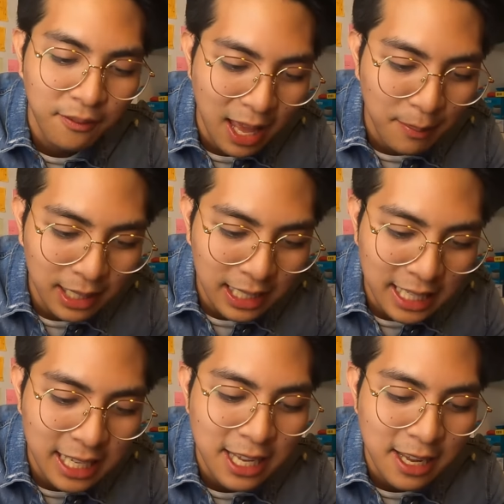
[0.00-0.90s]

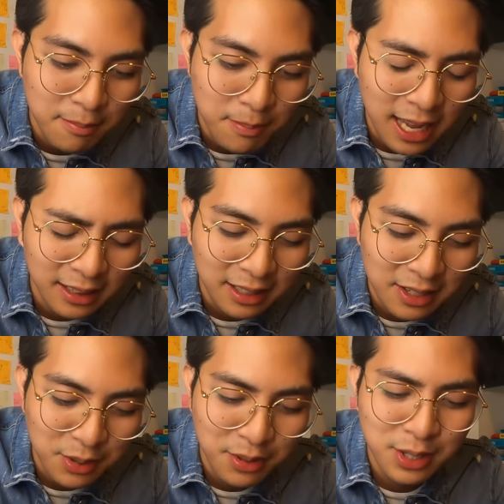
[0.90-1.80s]
Family
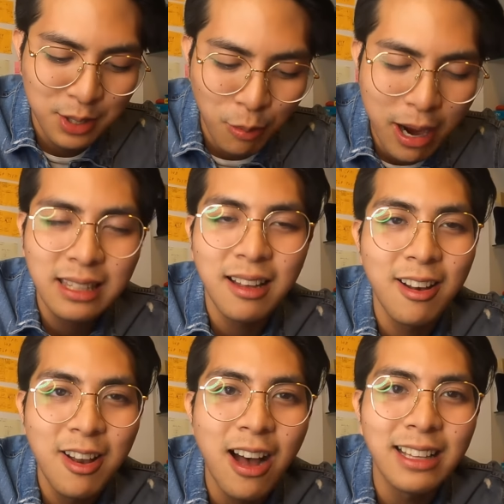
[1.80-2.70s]
matters. So there's quite
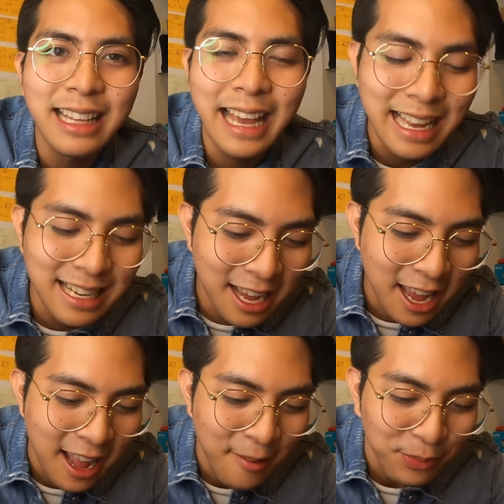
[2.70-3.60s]
a lot.
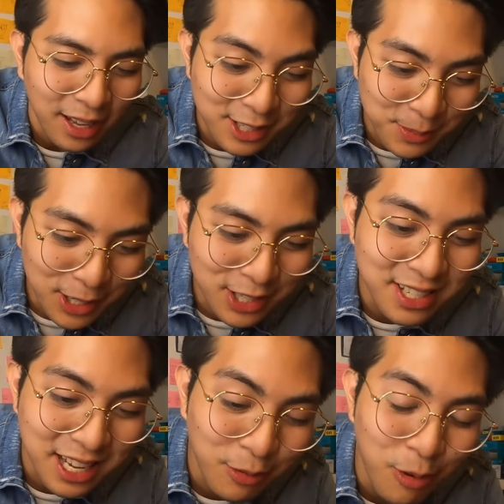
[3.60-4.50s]
And as much
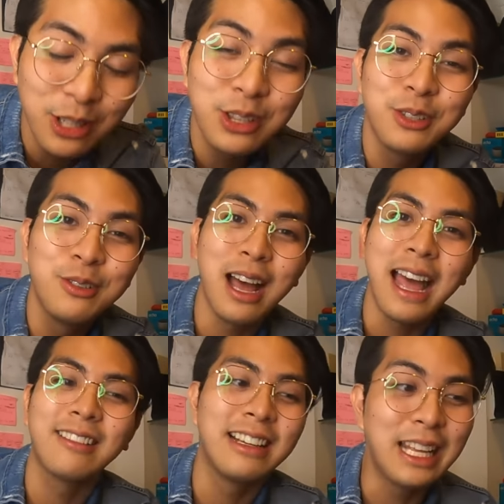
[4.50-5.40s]
as I'd want to,
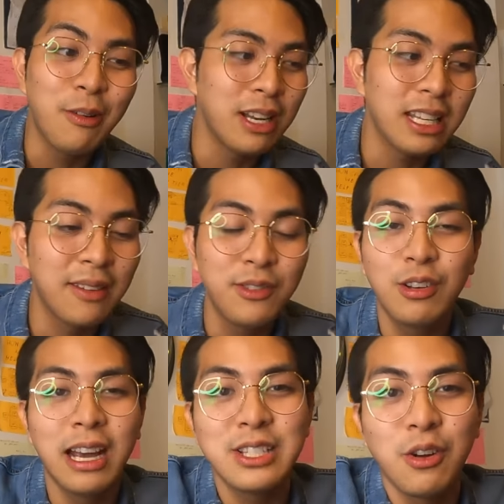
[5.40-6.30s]
I really want to give
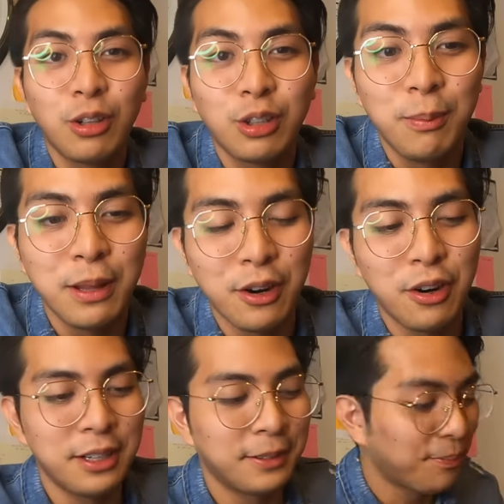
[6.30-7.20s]
you guys all
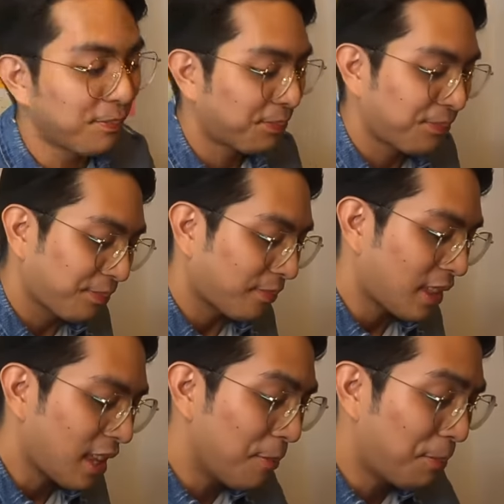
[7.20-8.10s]
Toblerone.
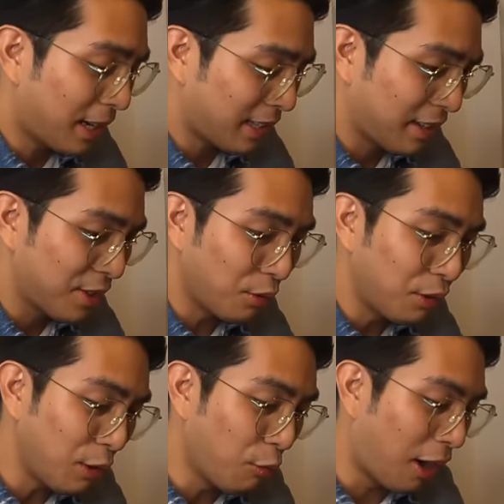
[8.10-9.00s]
But there's
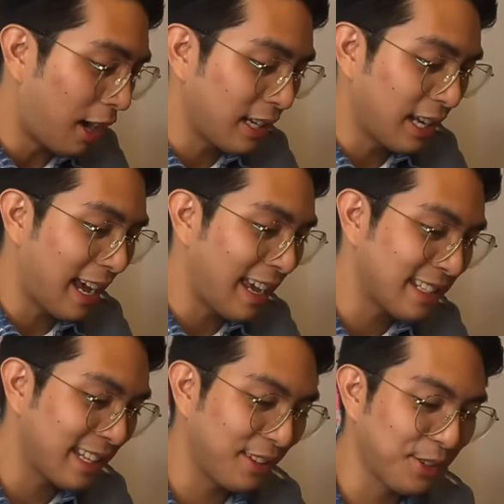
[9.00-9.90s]
only one,
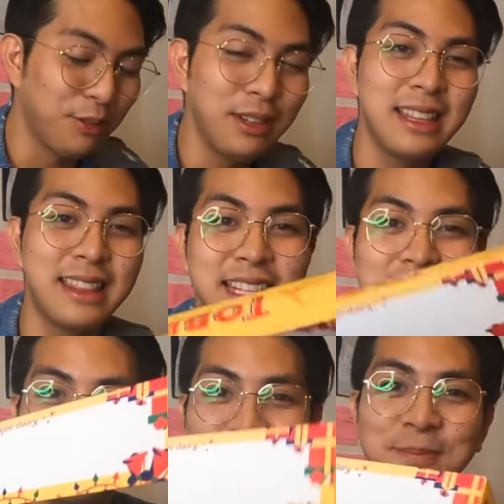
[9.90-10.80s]
guys. Like, there's only
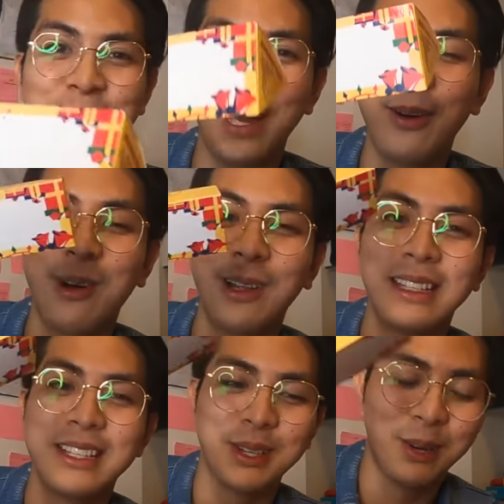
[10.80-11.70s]
this big
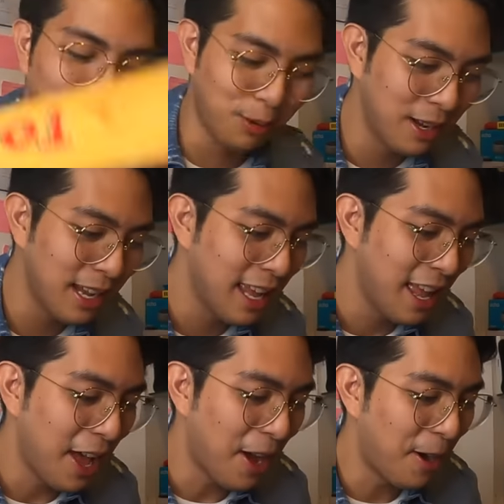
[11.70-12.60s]
one. So,
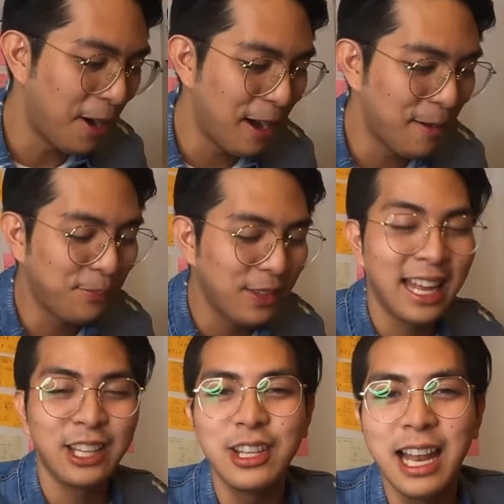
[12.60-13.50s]

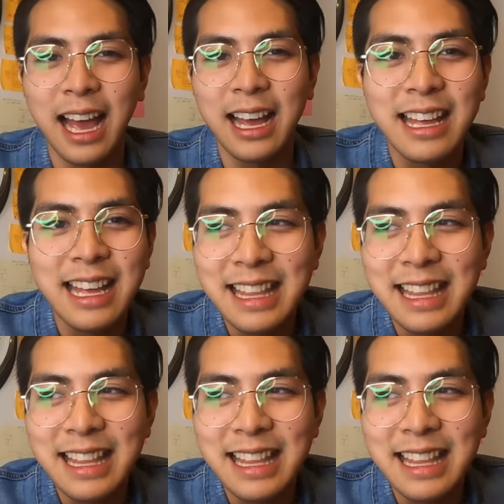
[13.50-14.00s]
um, get it on lang.